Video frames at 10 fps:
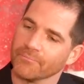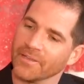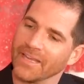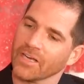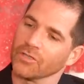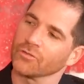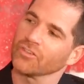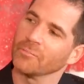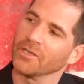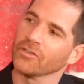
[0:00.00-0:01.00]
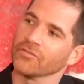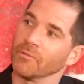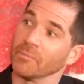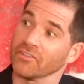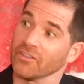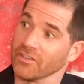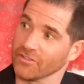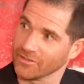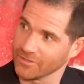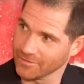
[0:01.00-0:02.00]
But that can also be good for
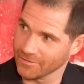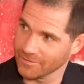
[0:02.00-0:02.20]
business